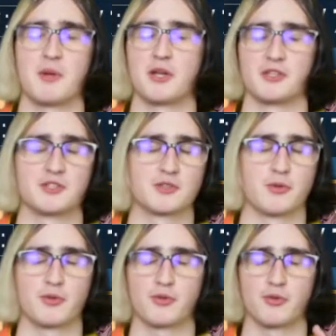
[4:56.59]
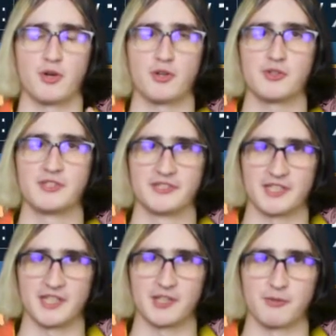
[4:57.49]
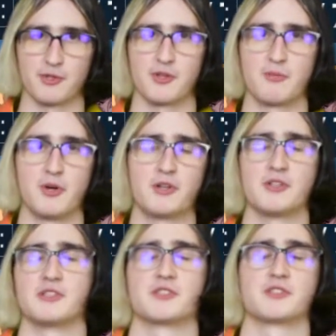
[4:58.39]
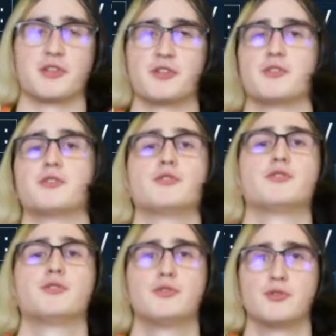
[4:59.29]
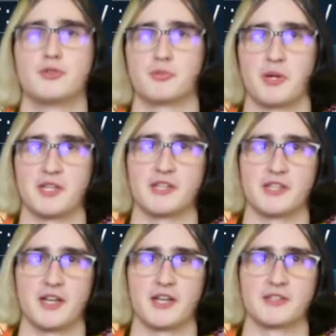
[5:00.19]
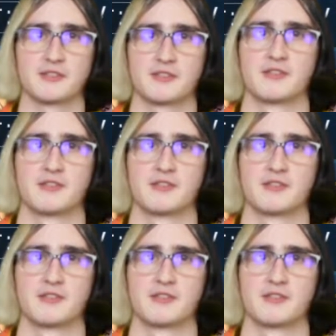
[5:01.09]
and just going through all these and getting rid of them all is just a huge pain in the ass